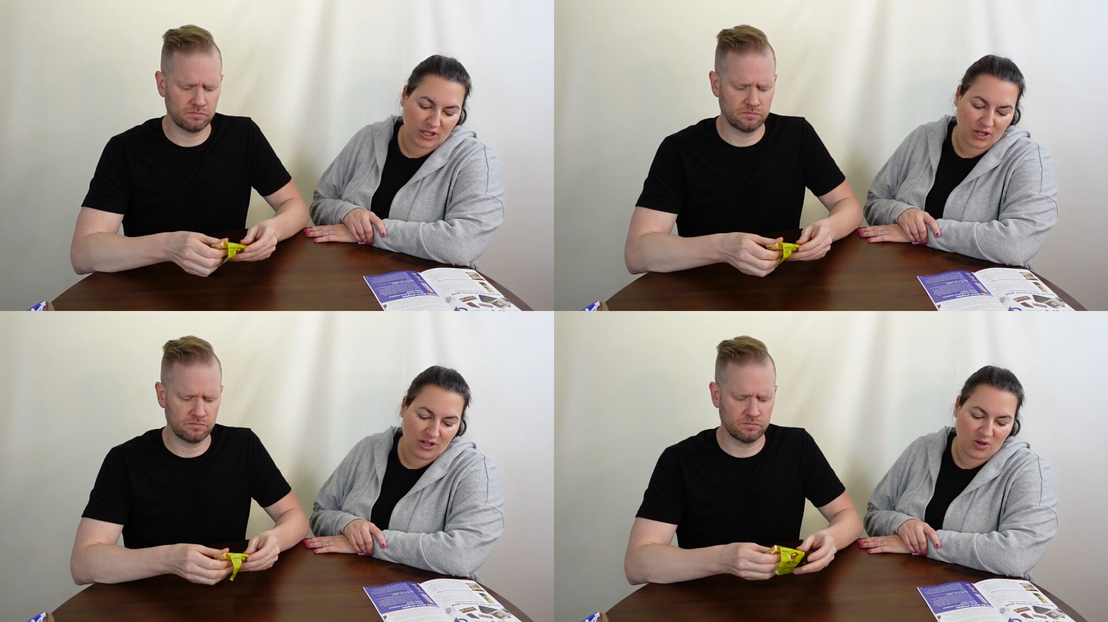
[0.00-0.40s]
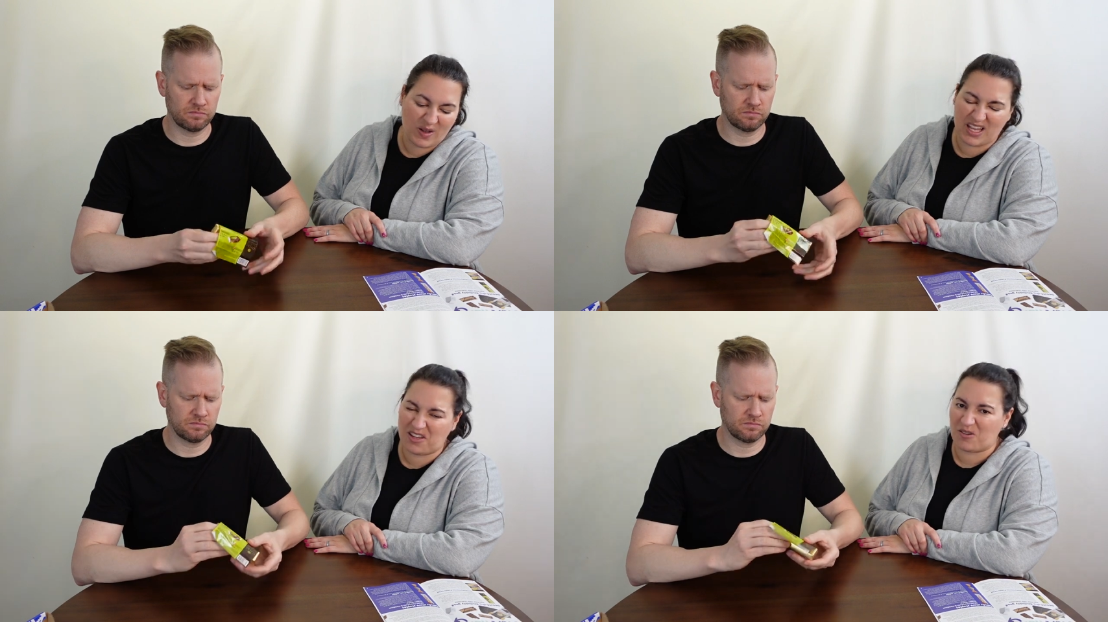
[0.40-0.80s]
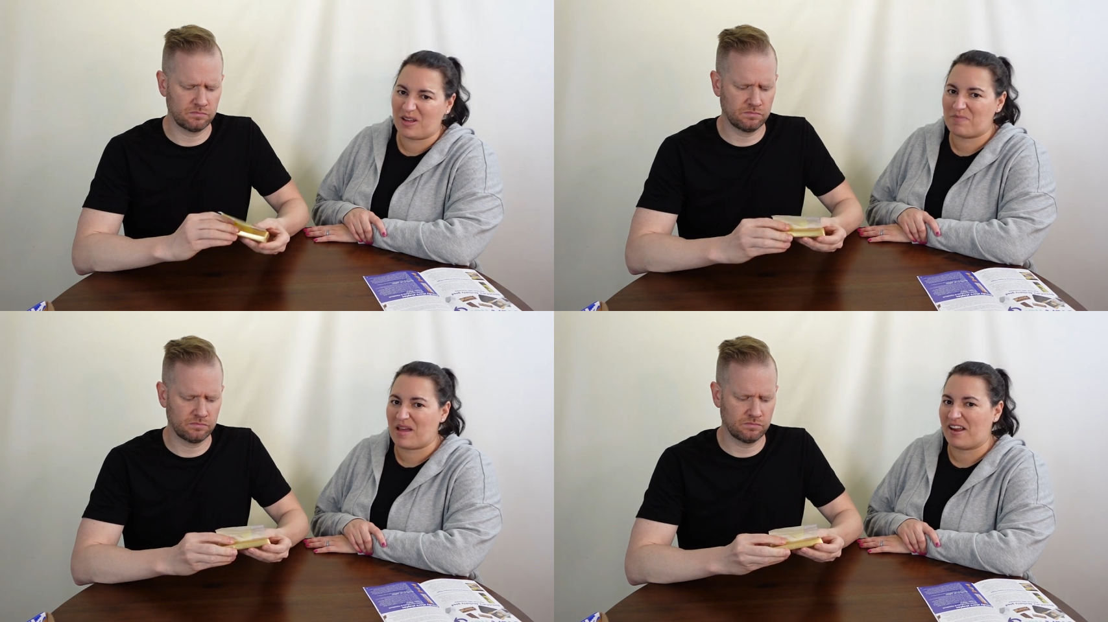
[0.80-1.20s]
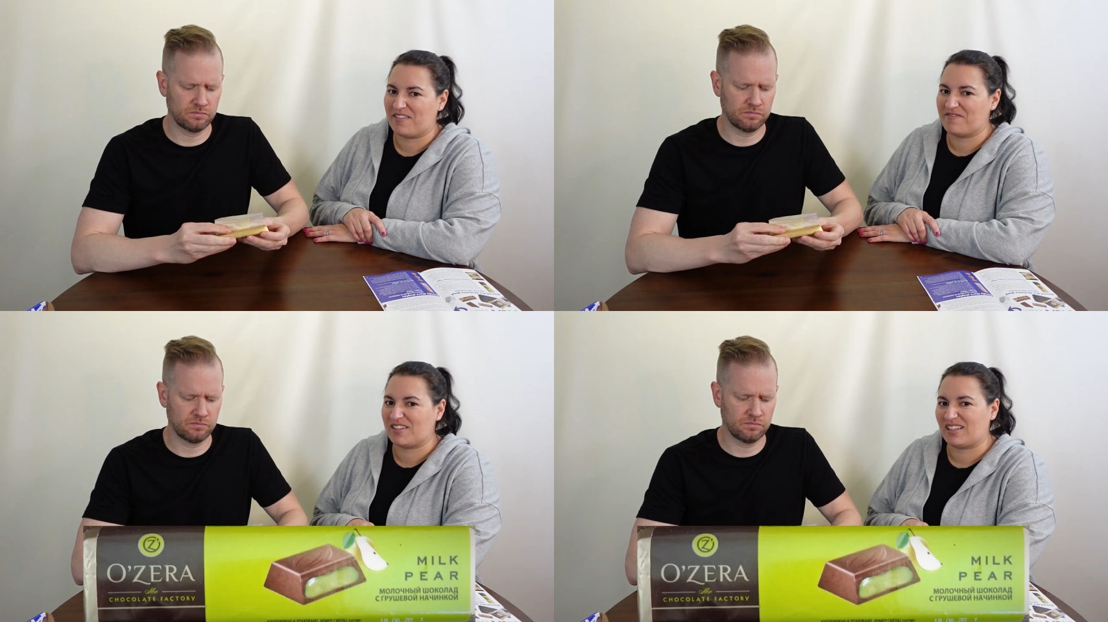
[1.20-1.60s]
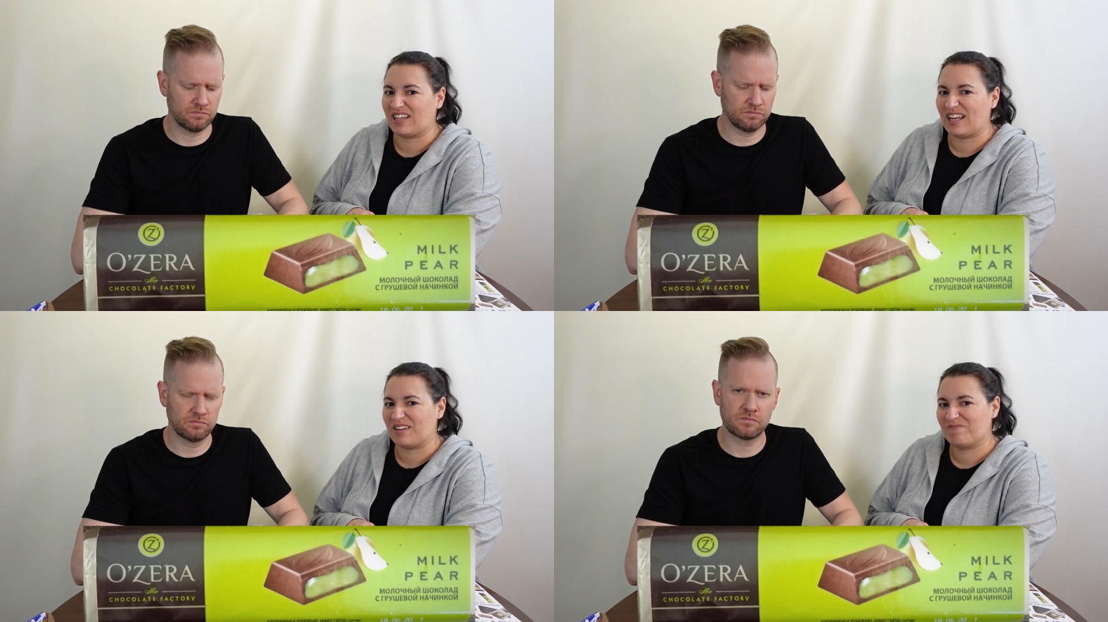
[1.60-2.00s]
Speaker 1: with an ooey gooey pear
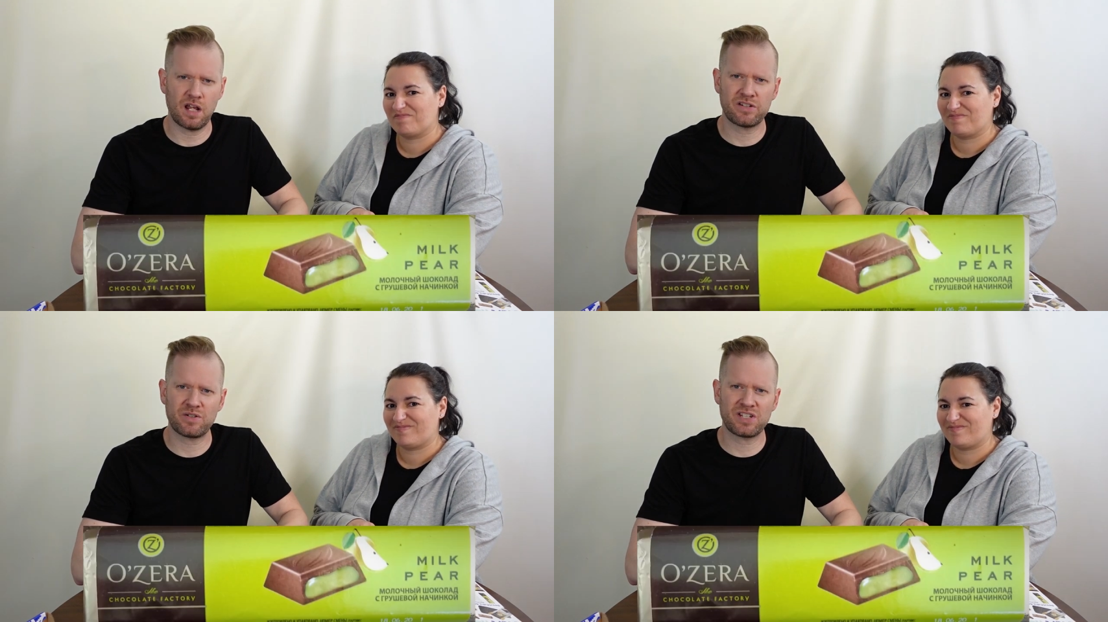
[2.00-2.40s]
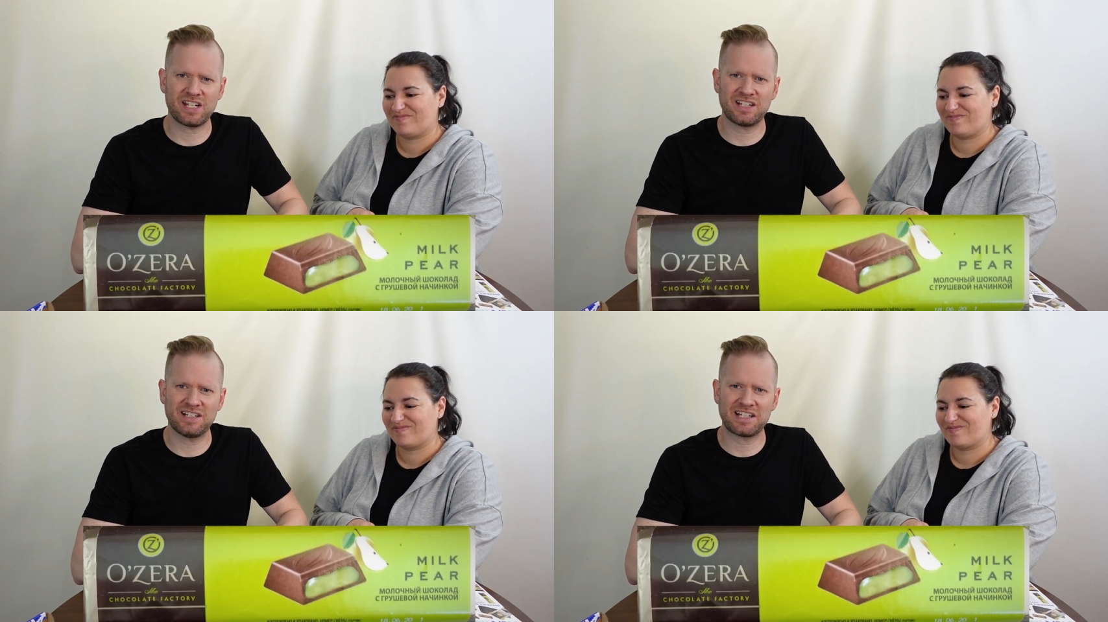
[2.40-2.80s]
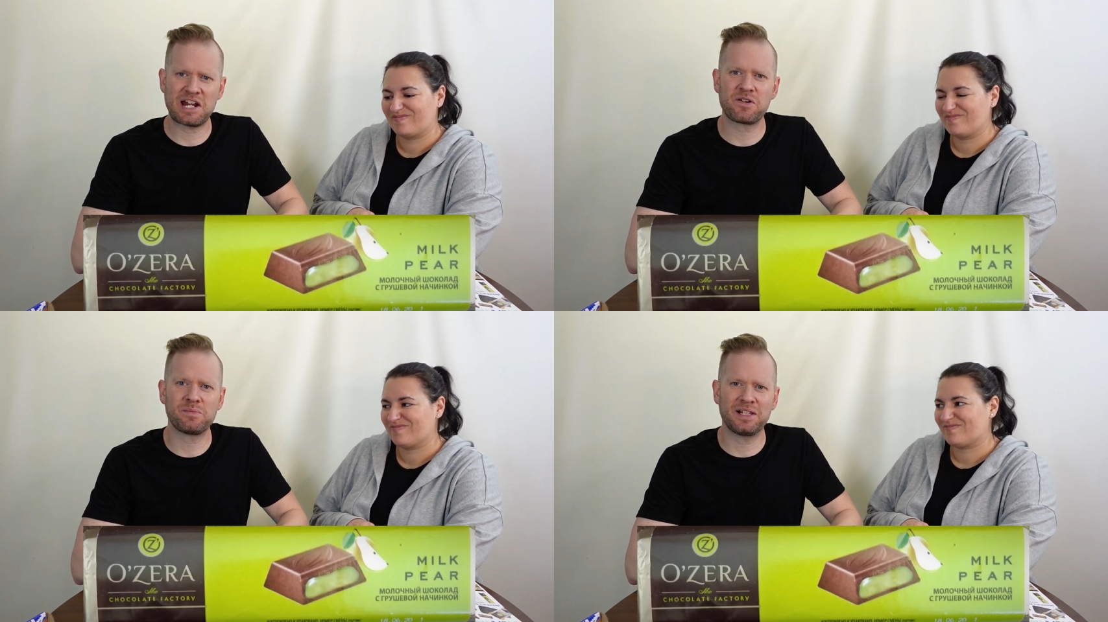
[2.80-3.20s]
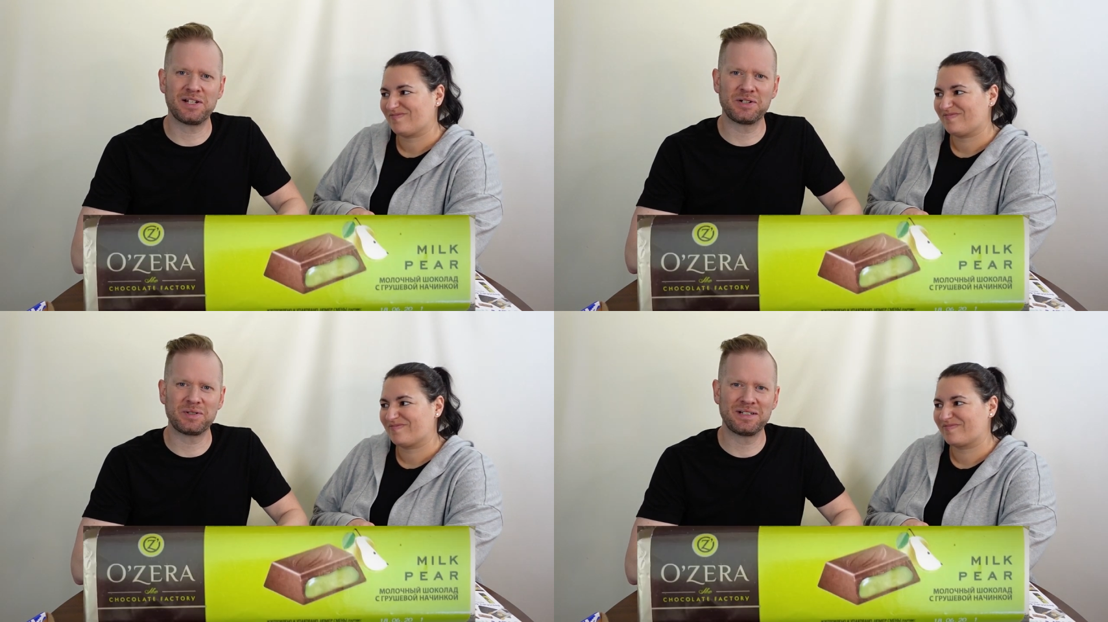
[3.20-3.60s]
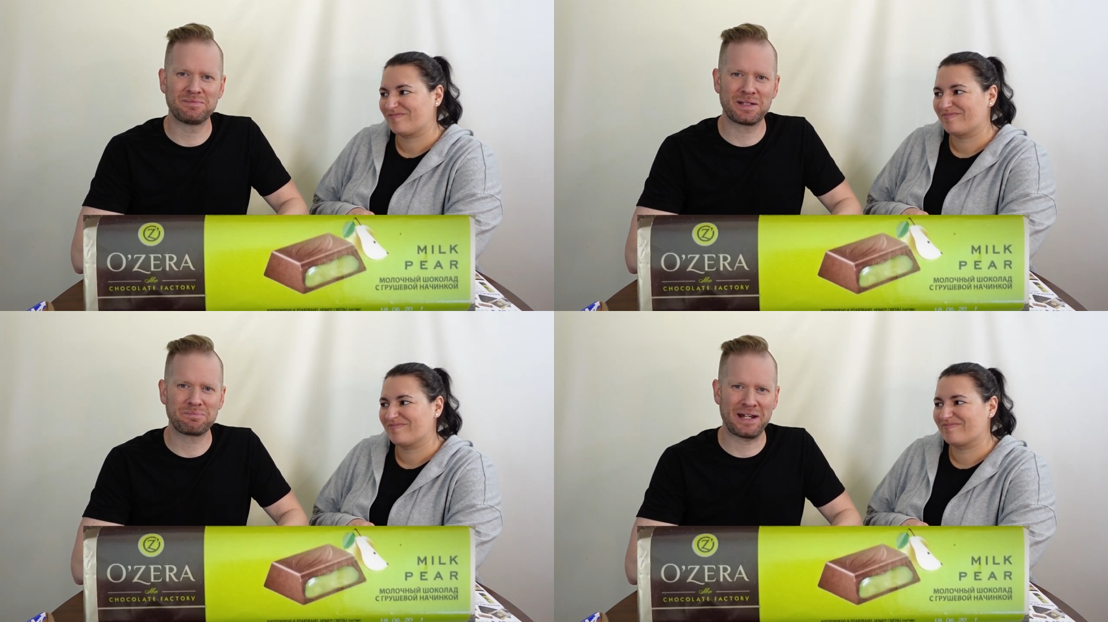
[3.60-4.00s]
filling.
Speaker 2: Oh, so it's like a caramello,
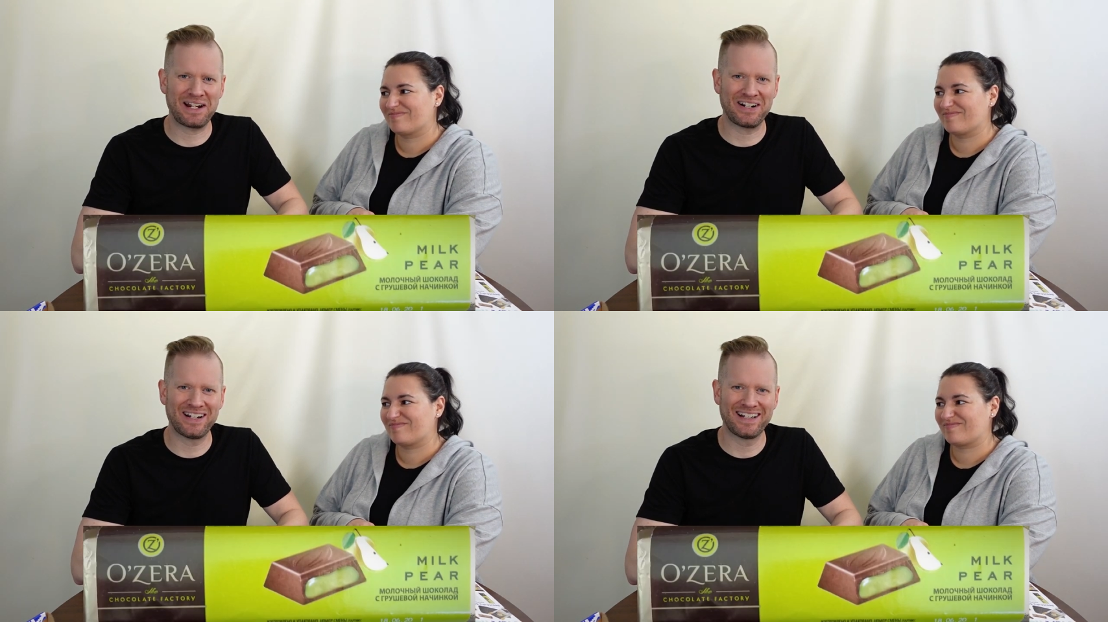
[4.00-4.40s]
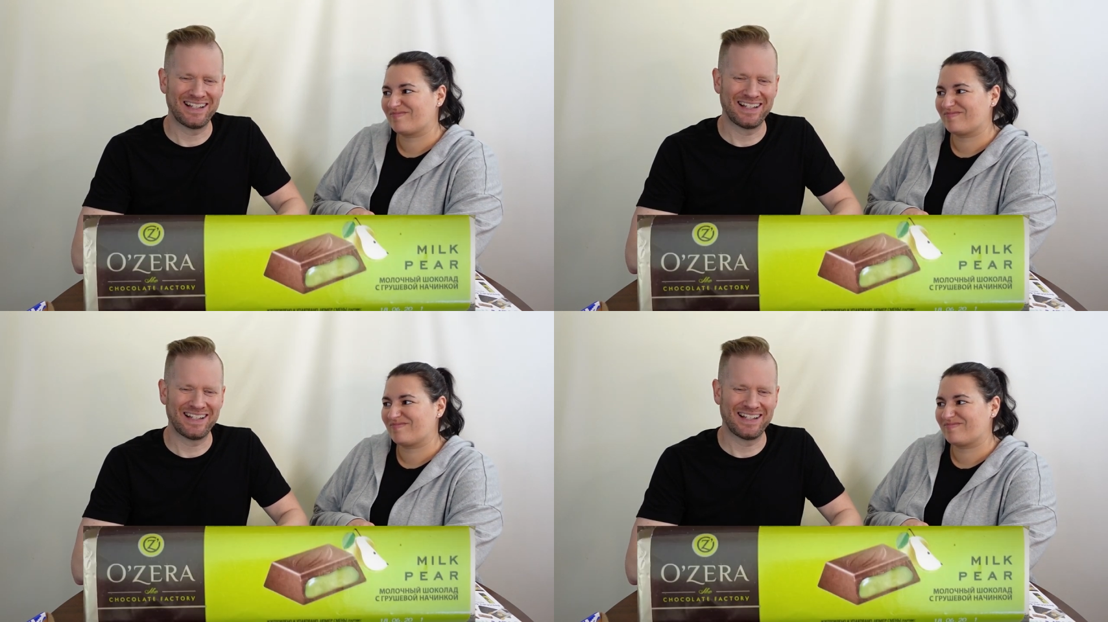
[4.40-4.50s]
but pear.